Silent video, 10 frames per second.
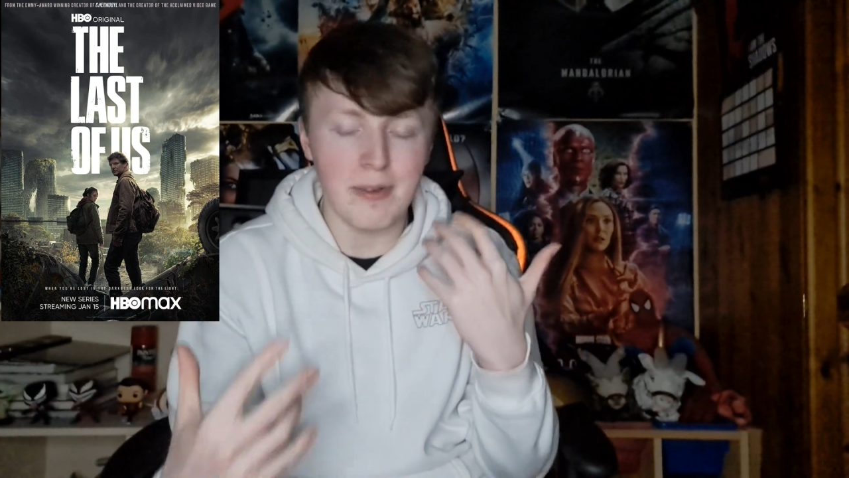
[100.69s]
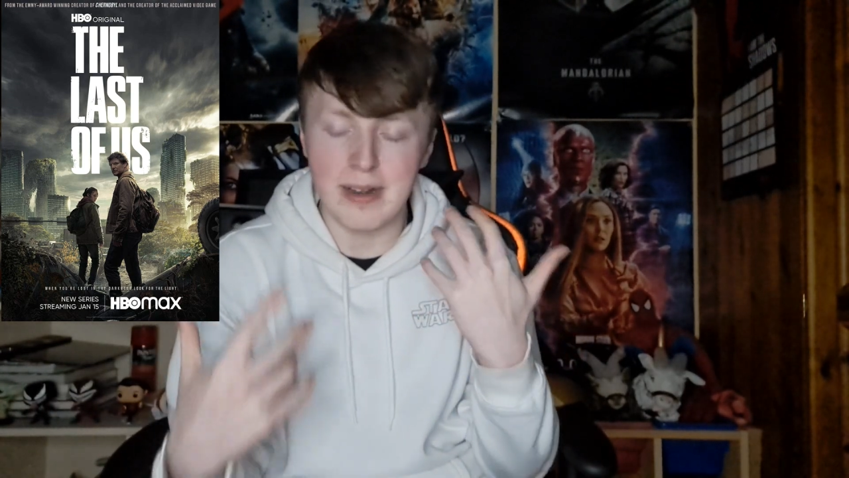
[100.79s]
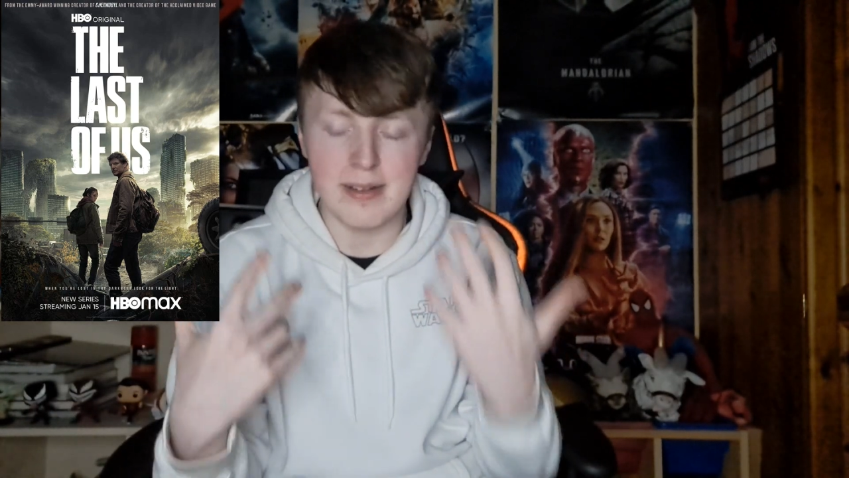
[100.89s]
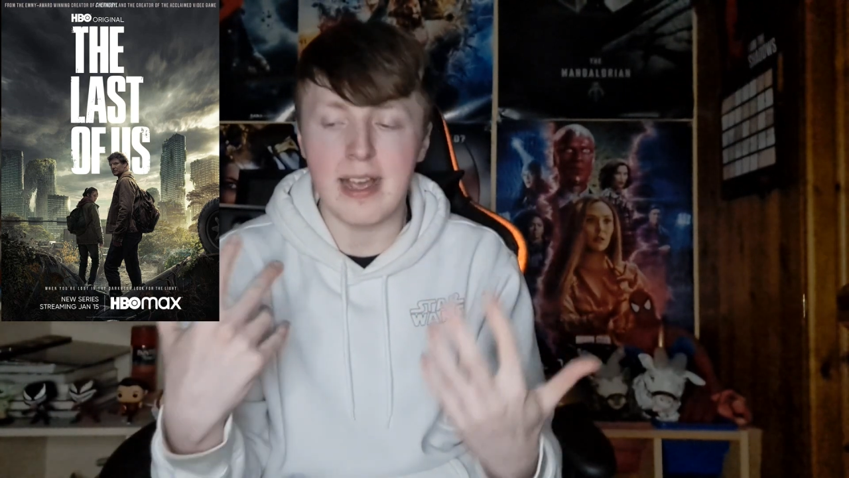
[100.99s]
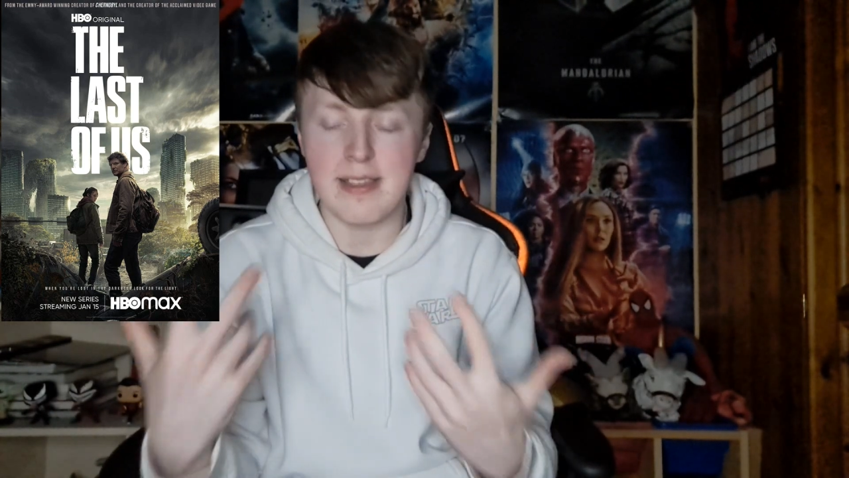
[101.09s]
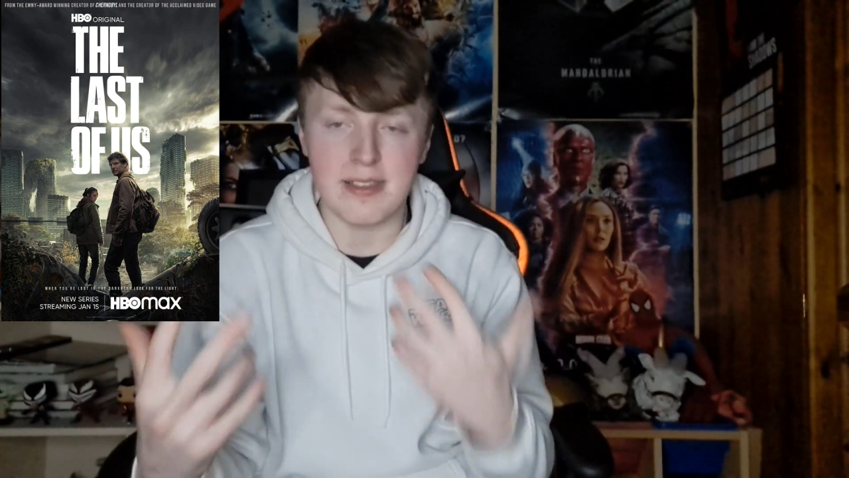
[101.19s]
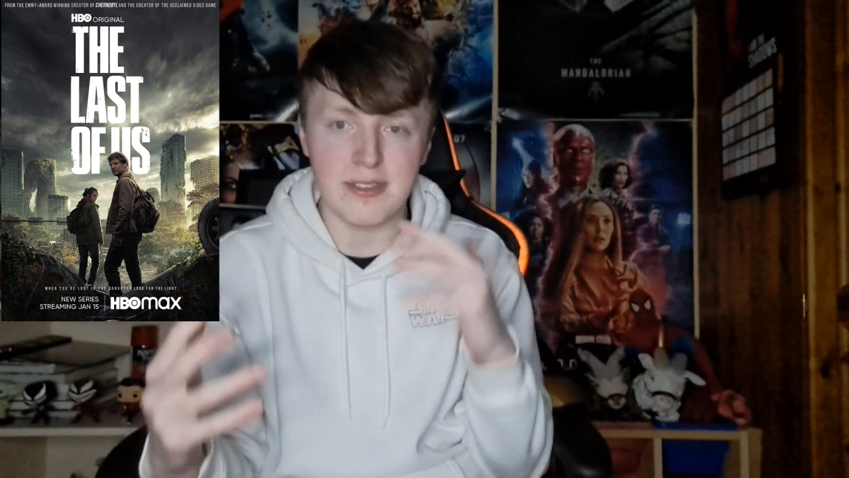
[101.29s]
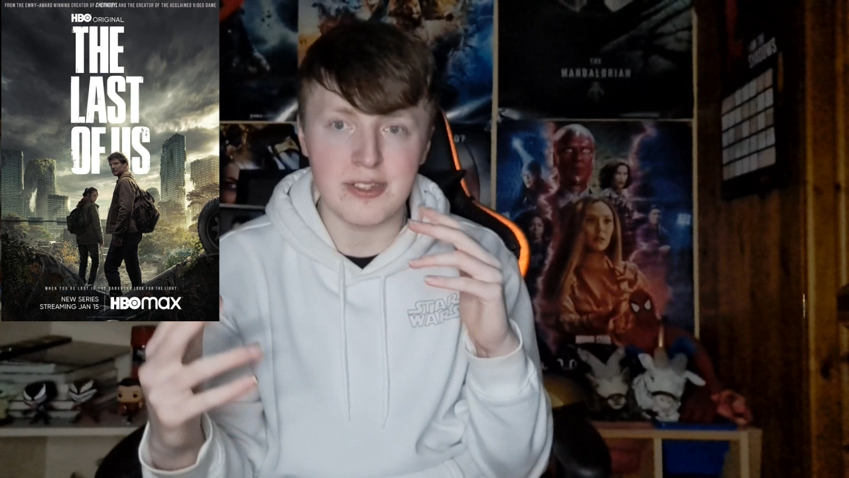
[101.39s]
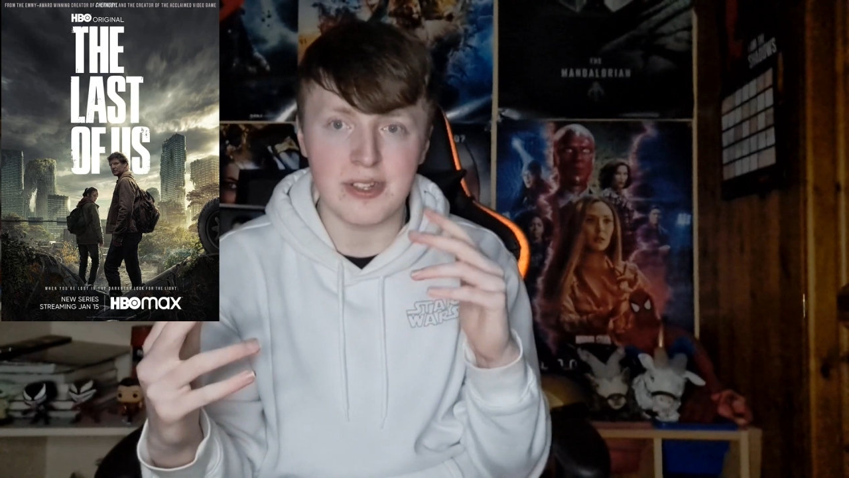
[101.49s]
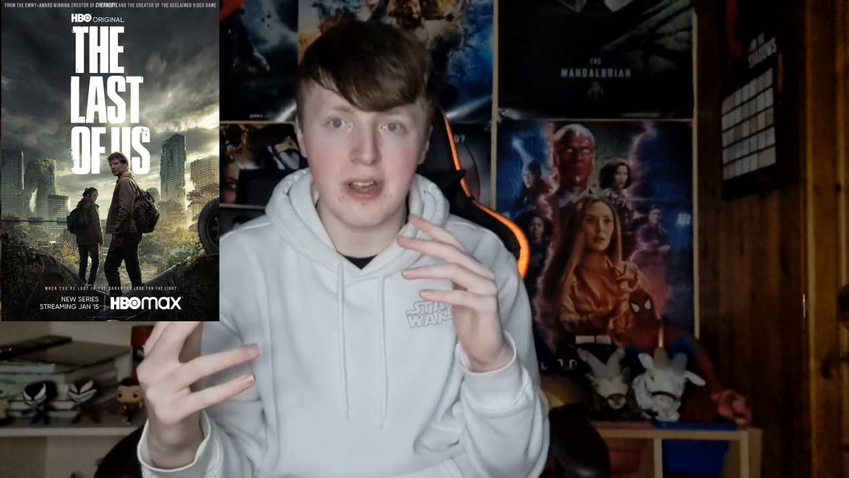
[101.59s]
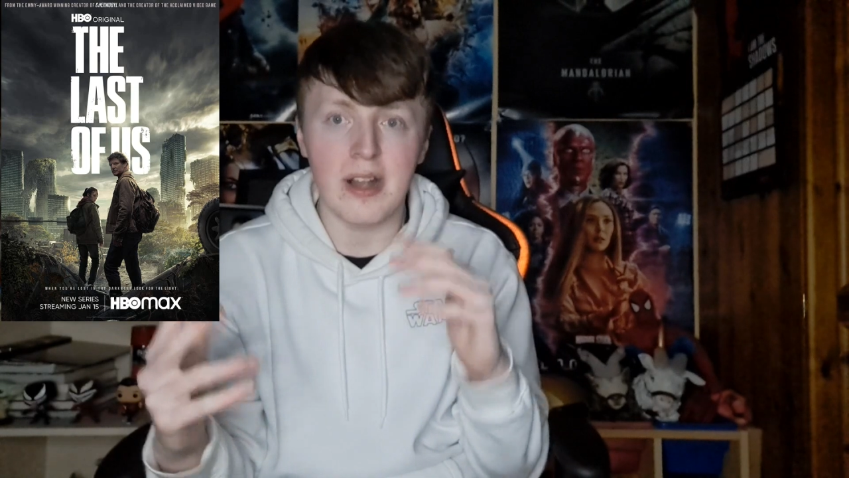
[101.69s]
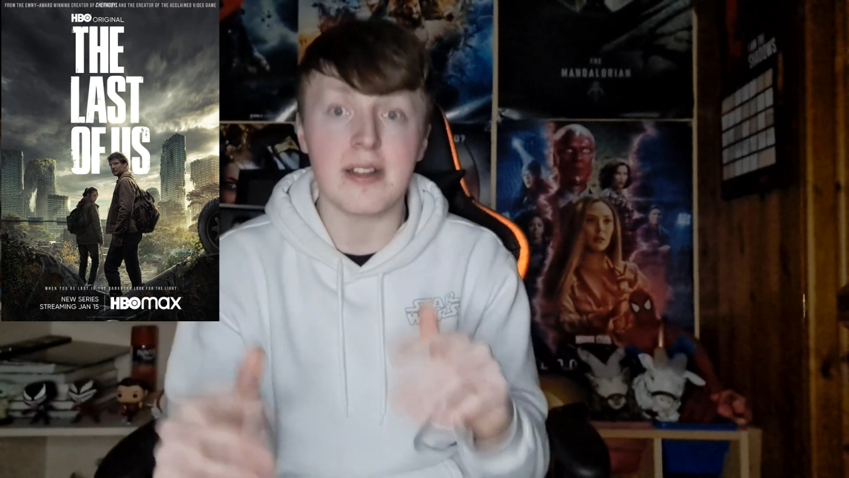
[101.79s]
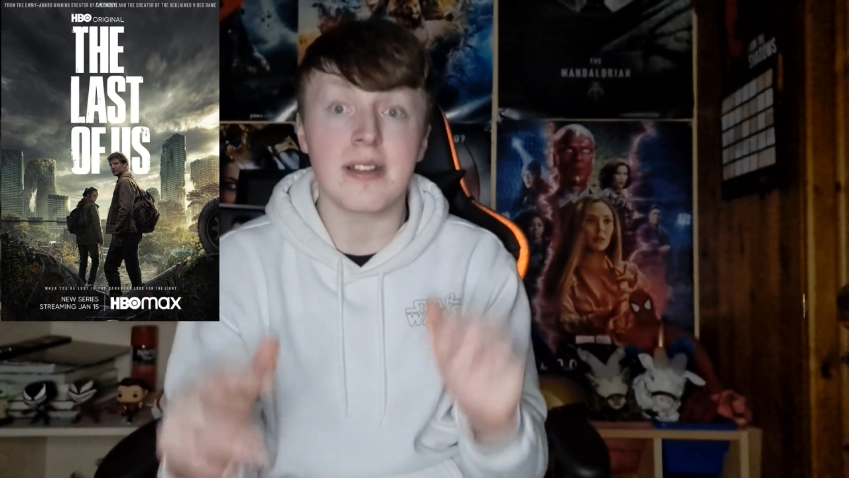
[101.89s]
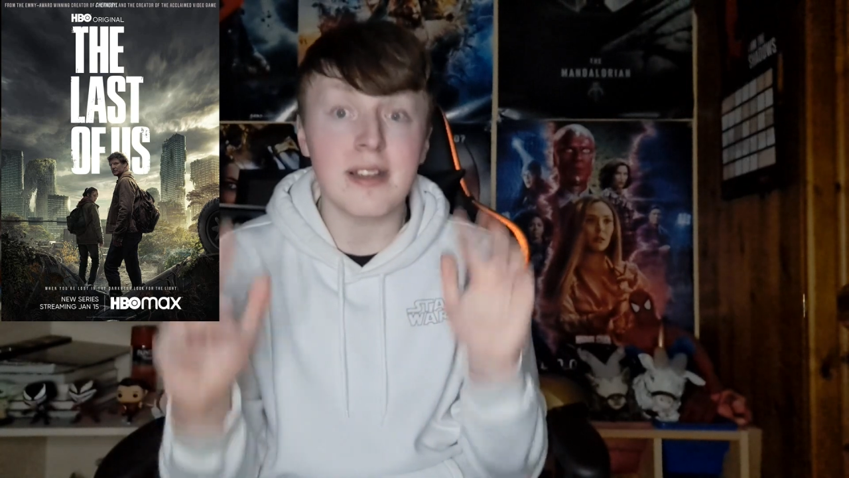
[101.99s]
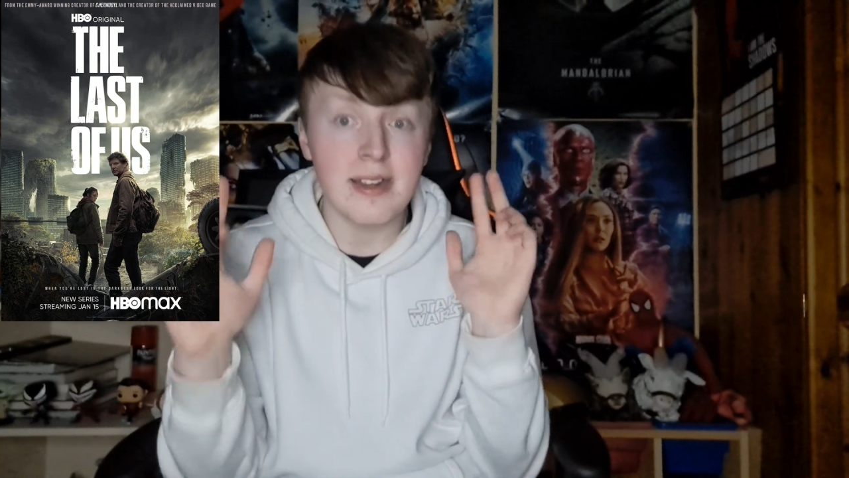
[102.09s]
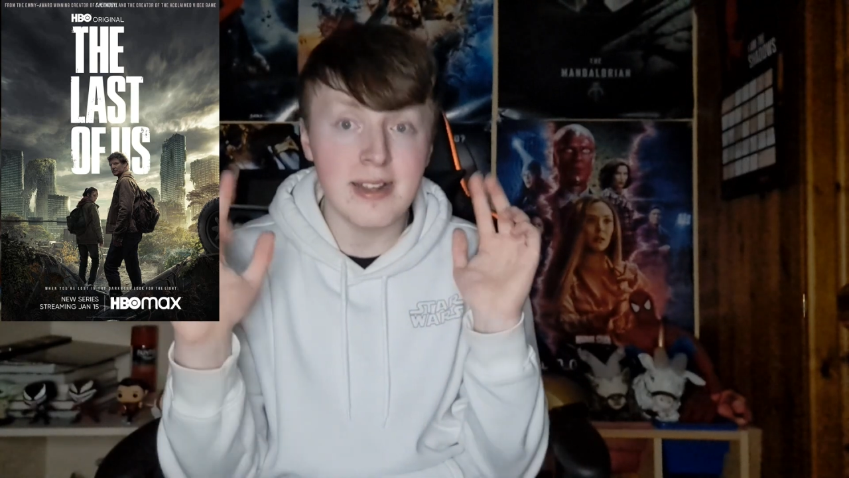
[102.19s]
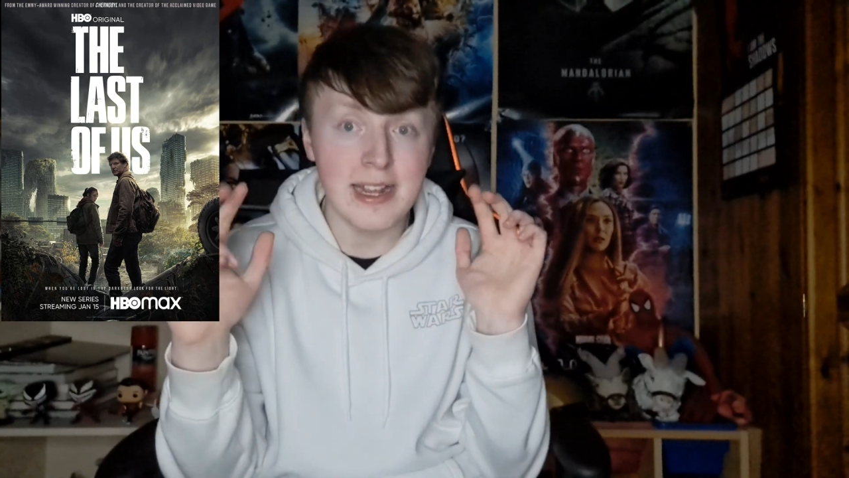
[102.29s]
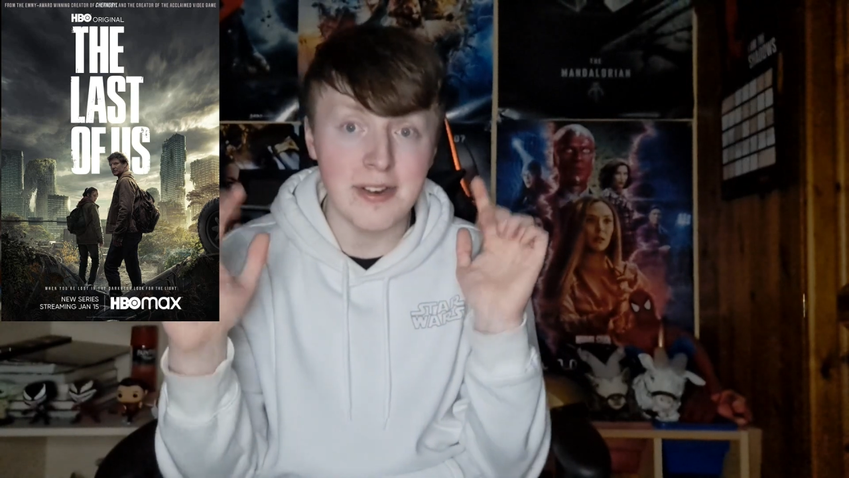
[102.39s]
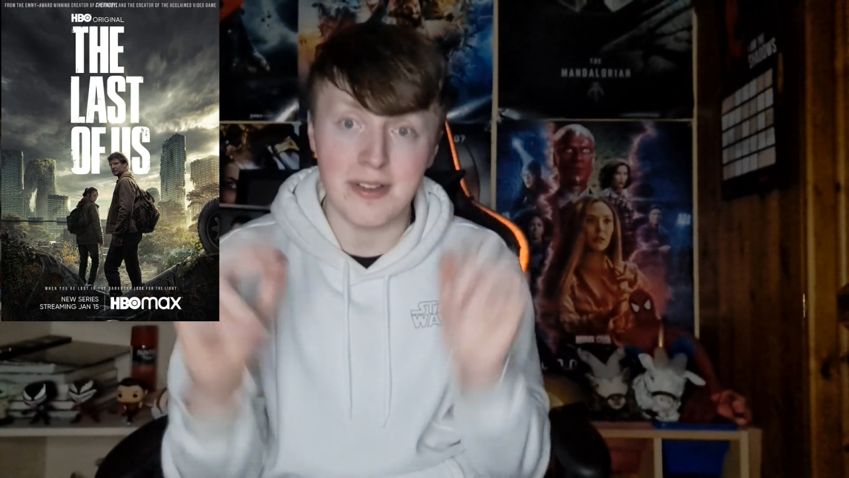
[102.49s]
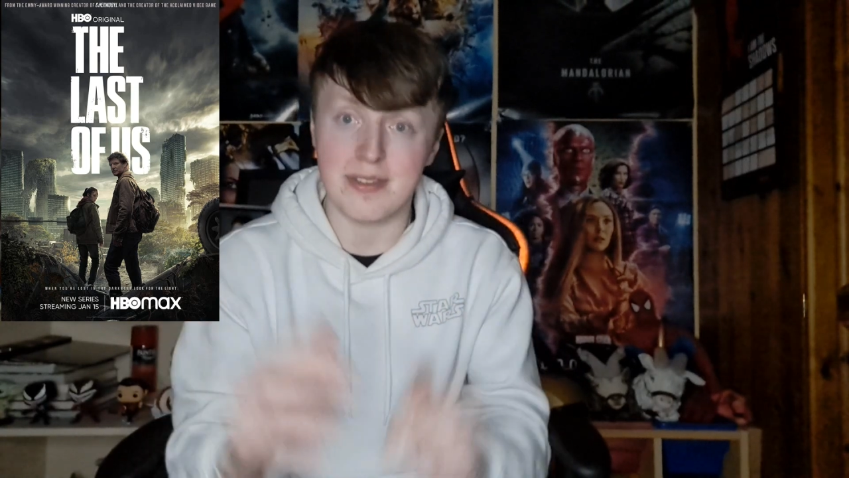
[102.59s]
well, as they should call it,
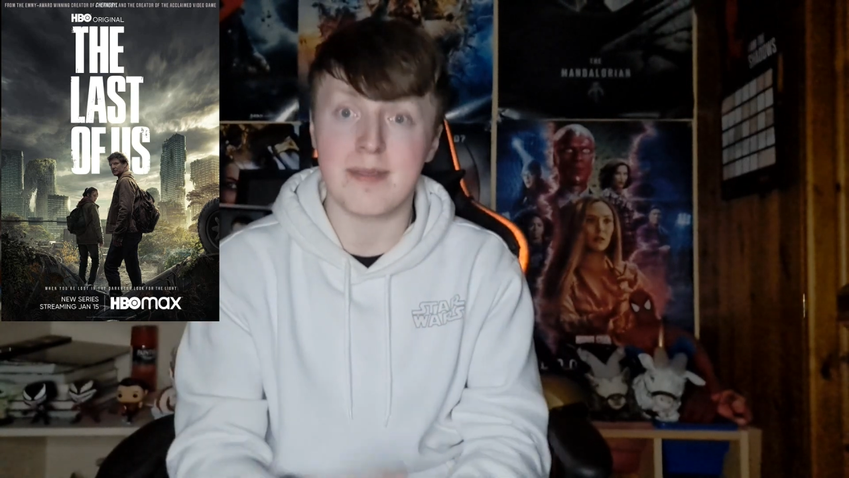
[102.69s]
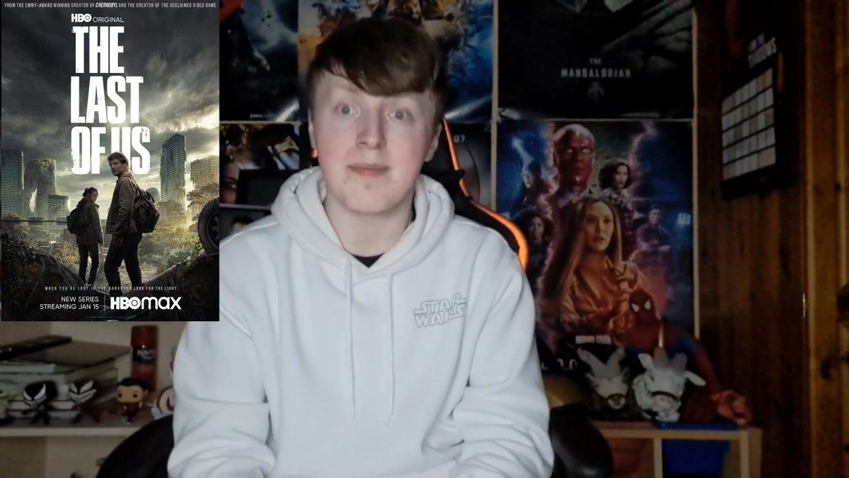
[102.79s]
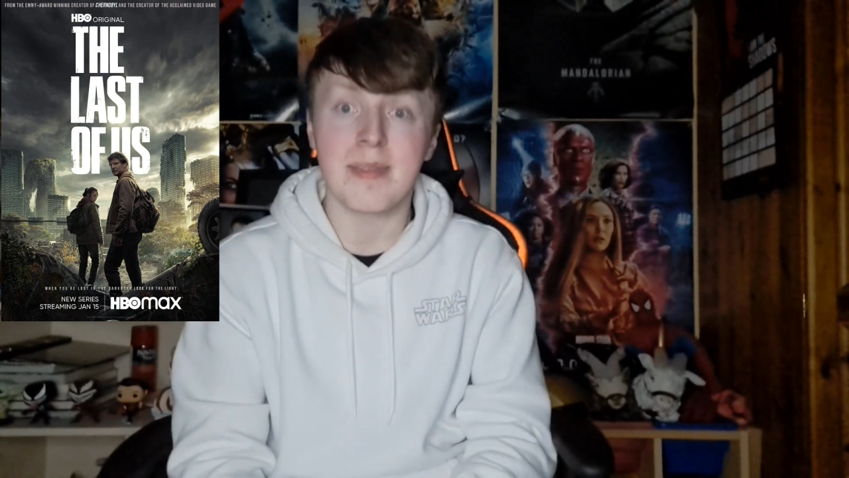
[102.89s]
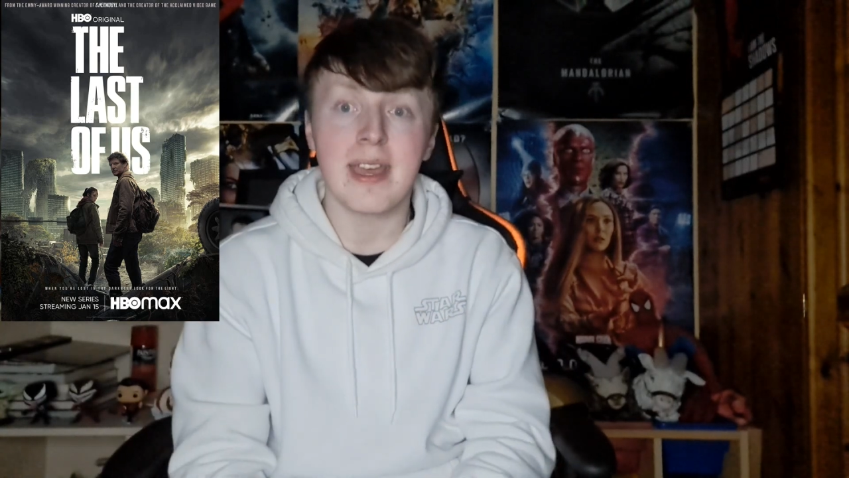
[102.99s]
Clickers.